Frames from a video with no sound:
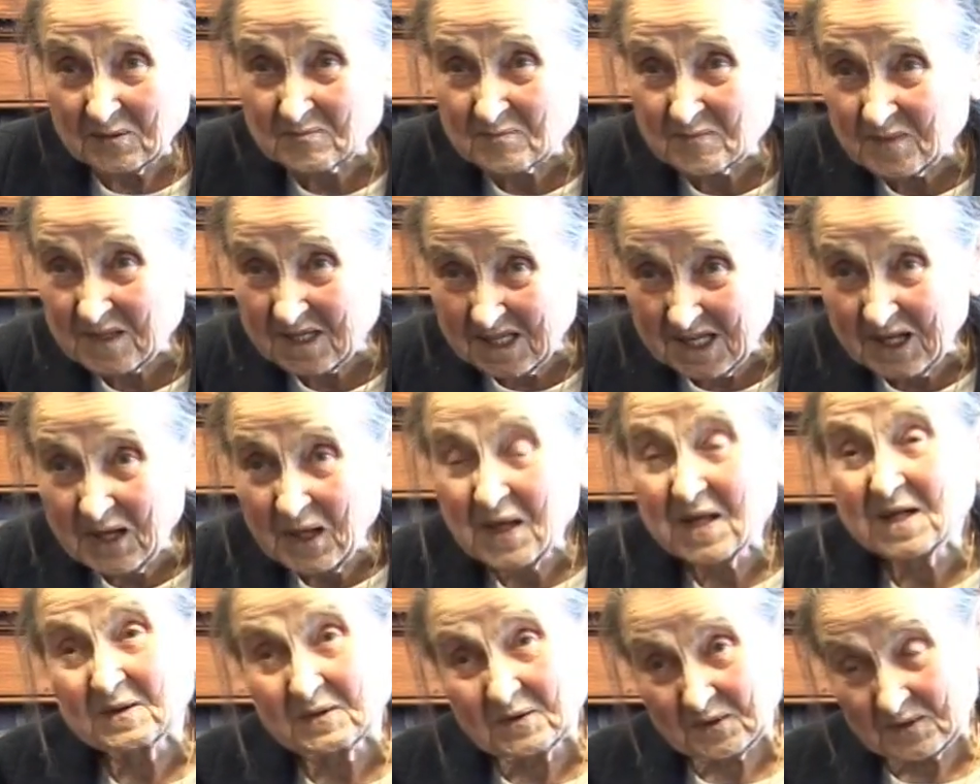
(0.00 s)
being,
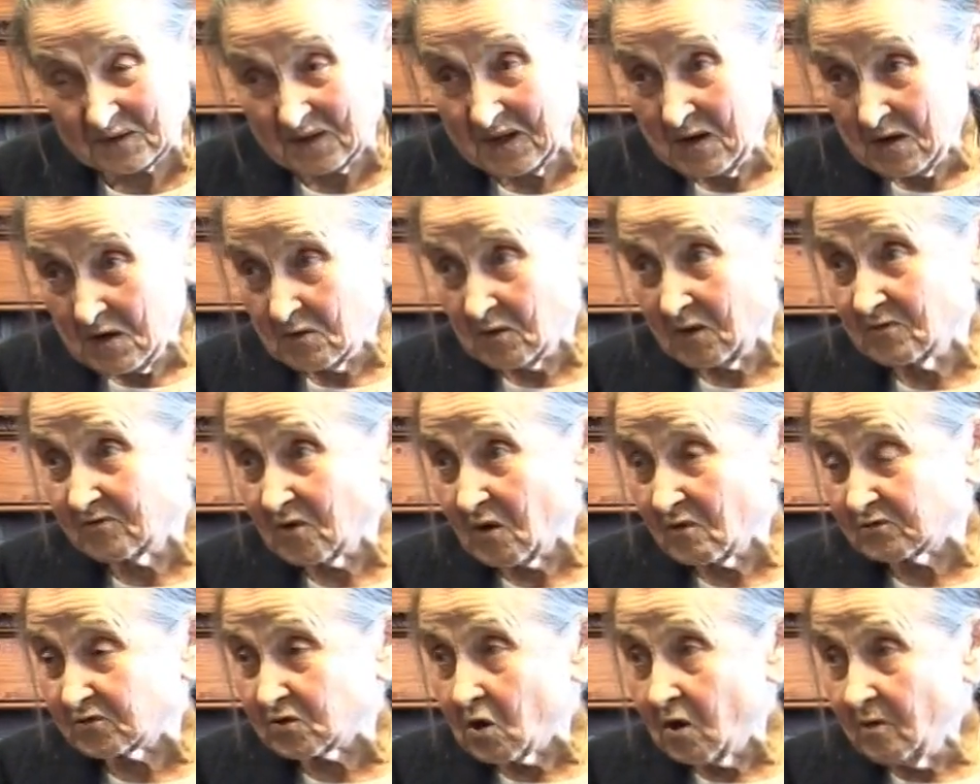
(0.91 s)

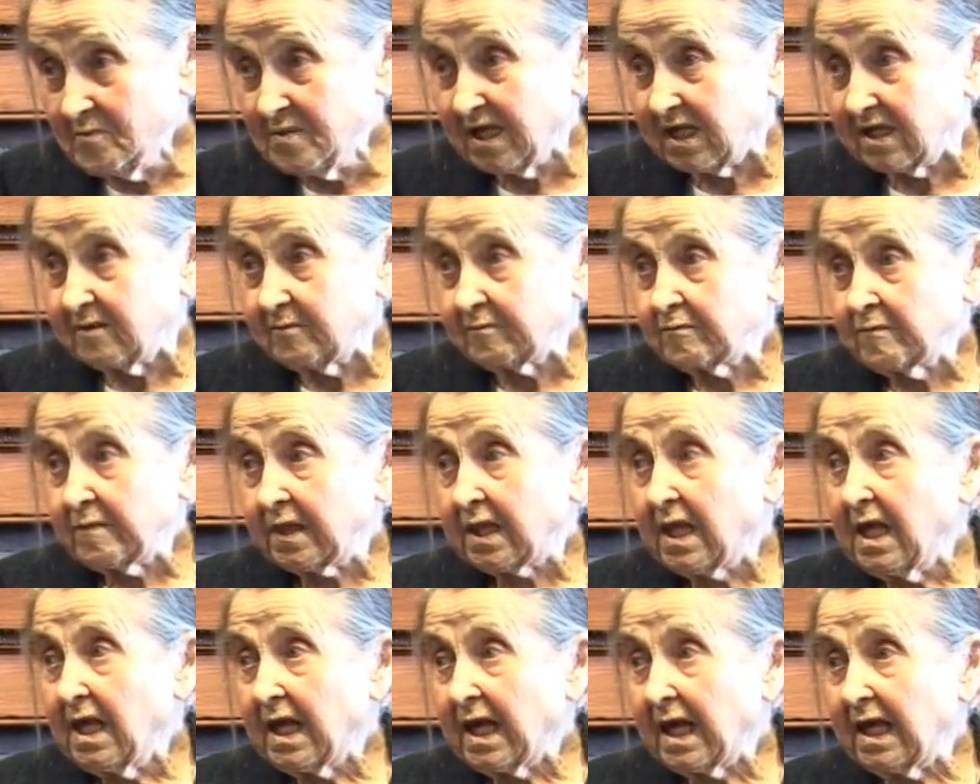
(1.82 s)
of coming.
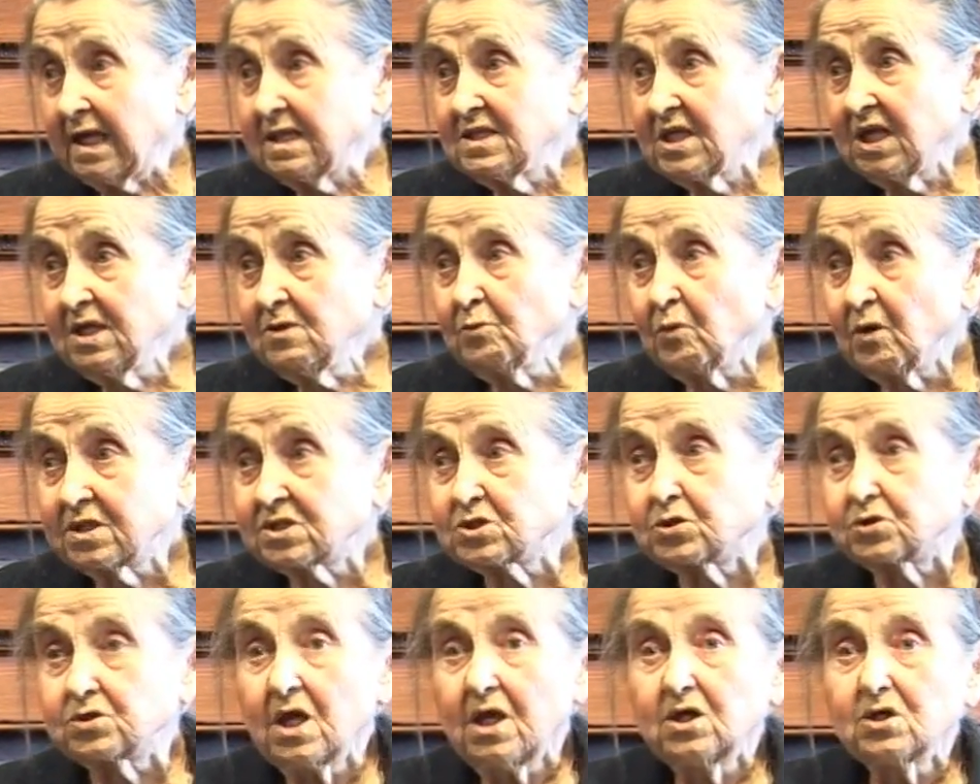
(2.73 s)
And then
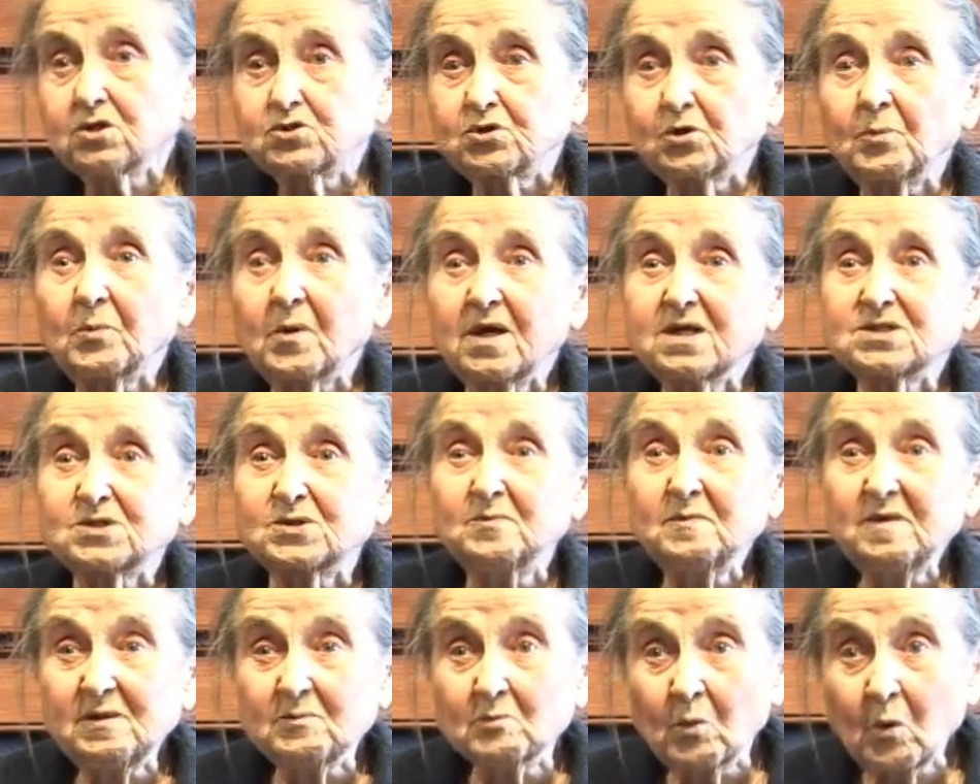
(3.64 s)
what surprised
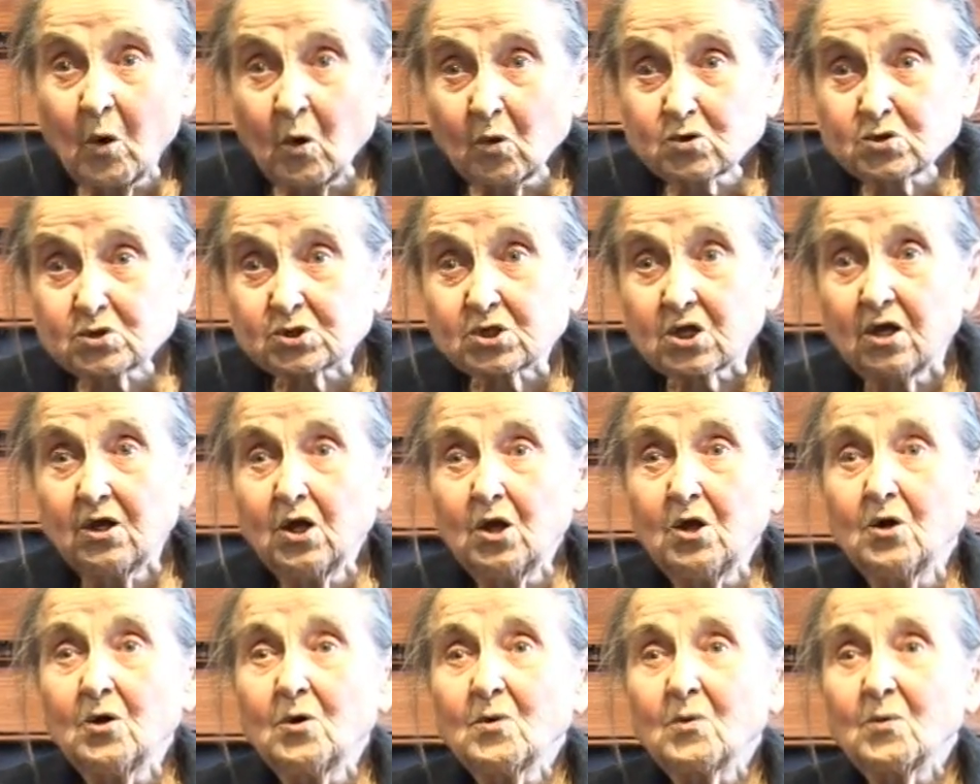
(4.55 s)
me most
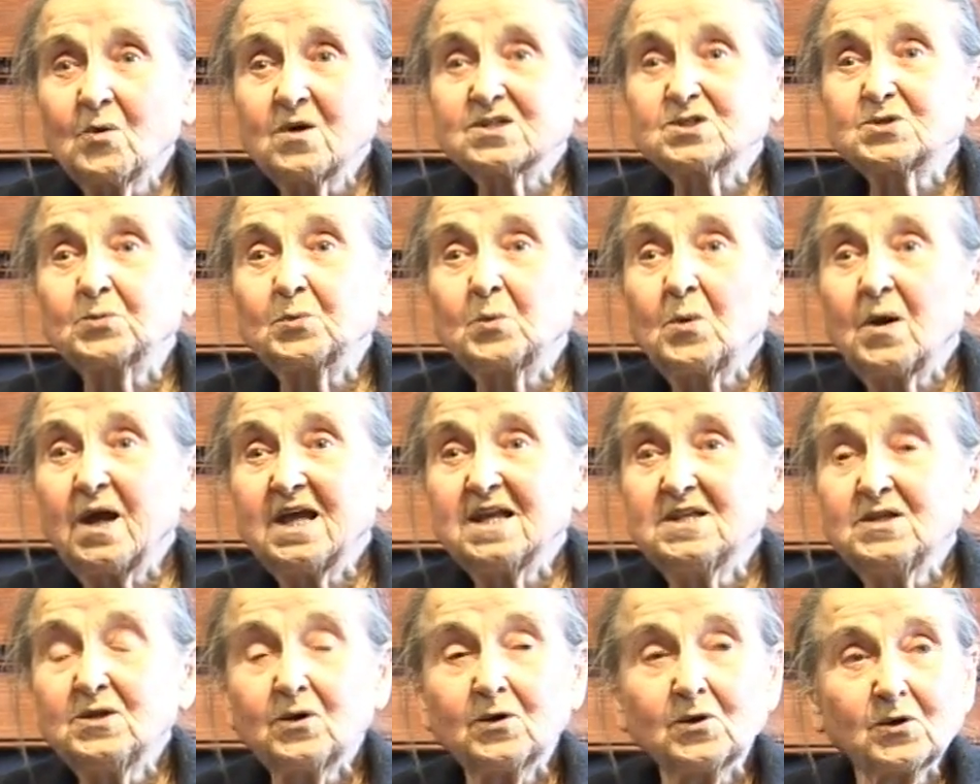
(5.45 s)
was when